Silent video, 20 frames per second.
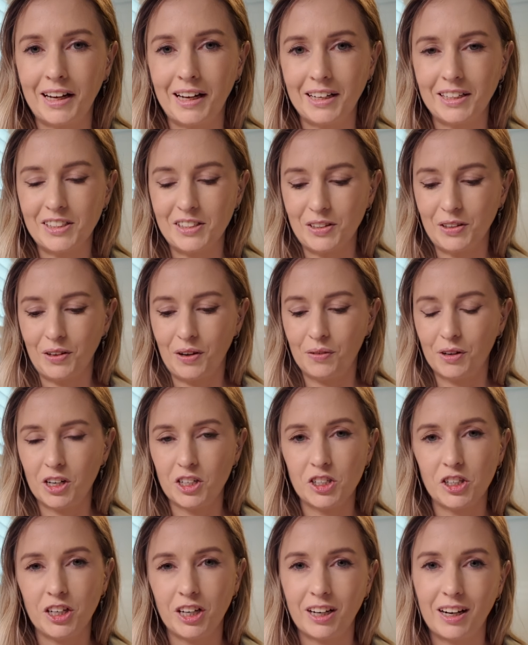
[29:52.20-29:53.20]
Okay, so I want to
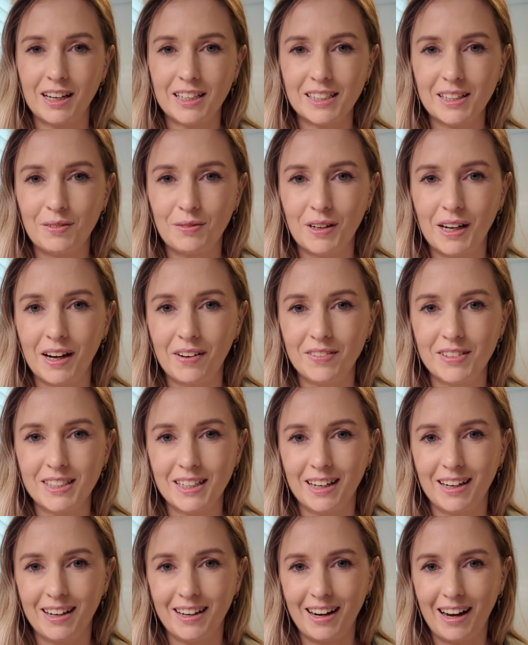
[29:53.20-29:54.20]
show you guys what I've
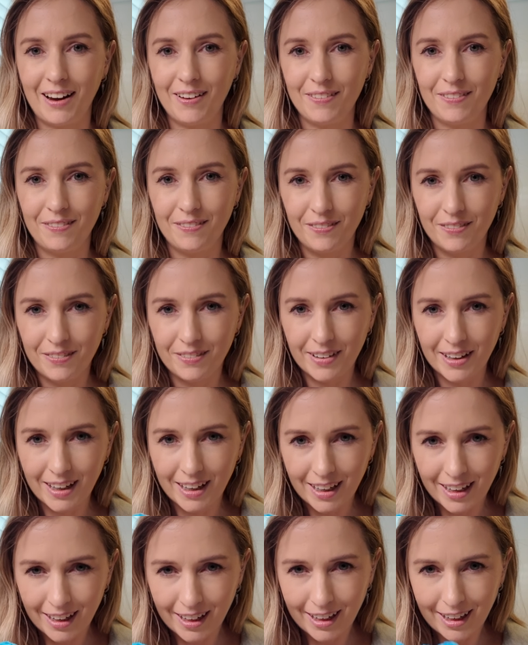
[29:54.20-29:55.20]
done. I
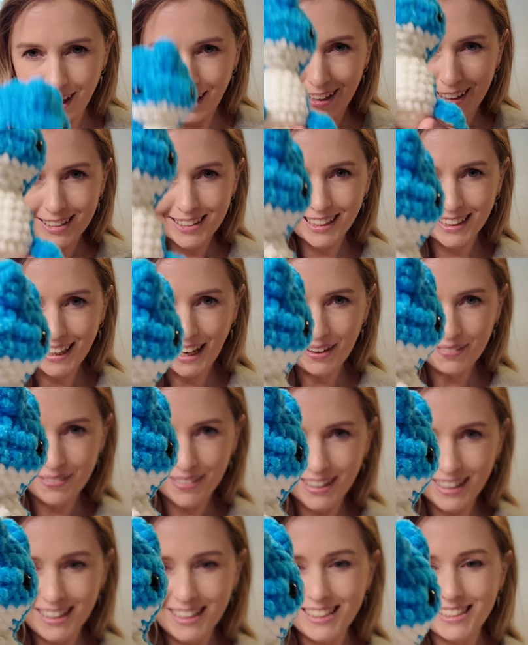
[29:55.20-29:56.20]
finished the
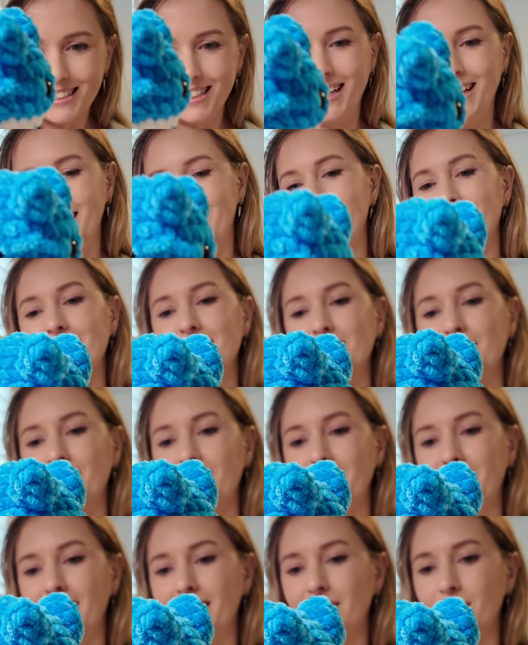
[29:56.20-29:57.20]
Lapras and it is
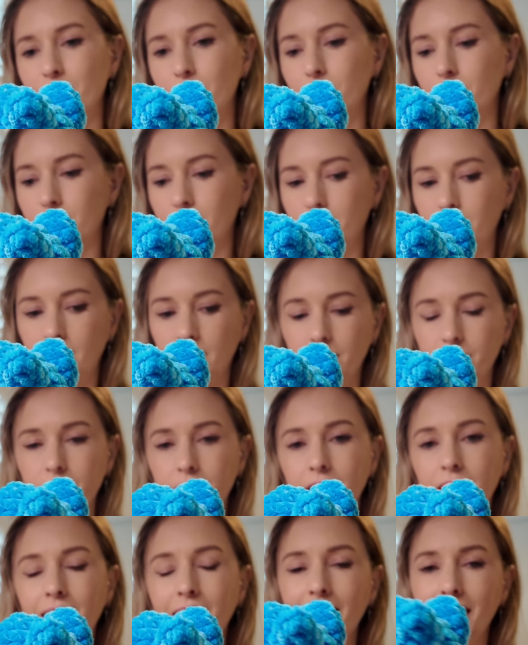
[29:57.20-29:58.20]
looking, oh, fluff,
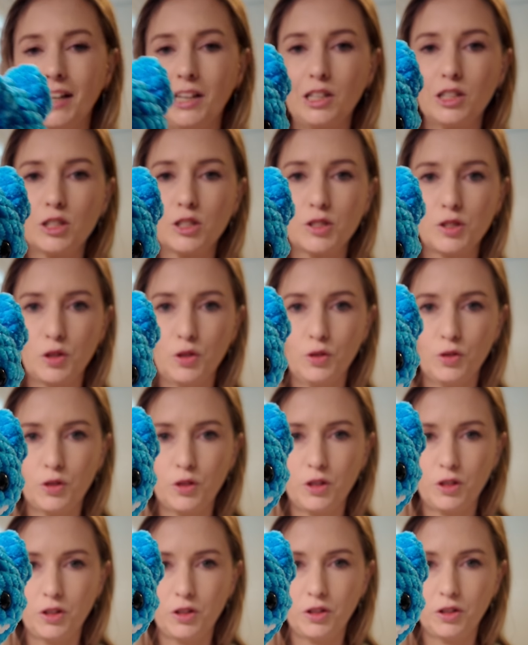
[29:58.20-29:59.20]
so
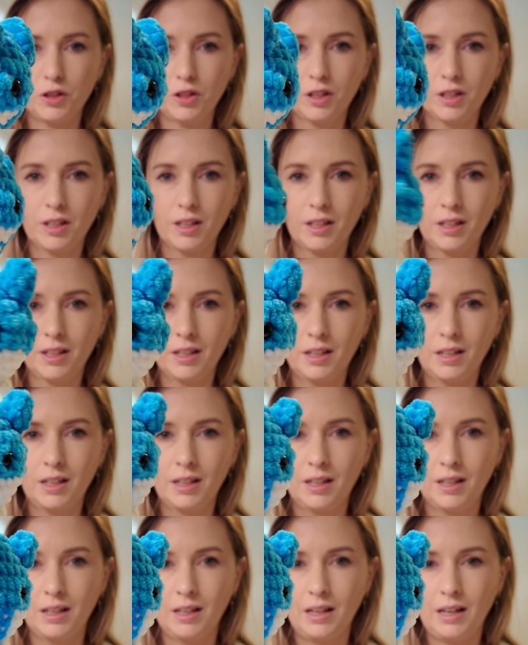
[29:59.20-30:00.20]
cute.
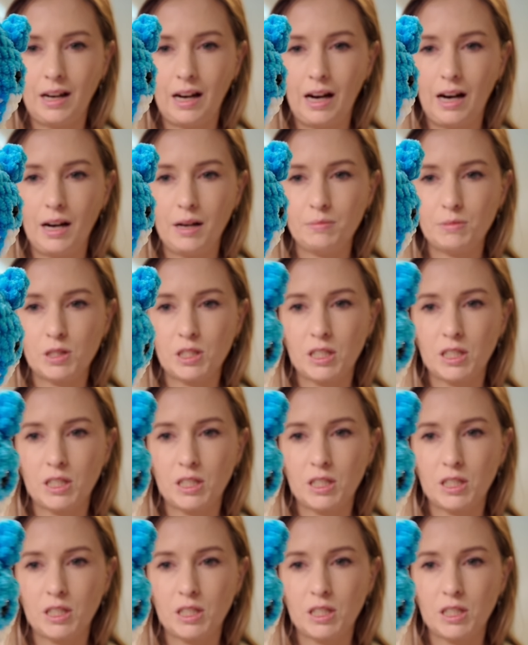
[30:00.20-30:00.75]
I'm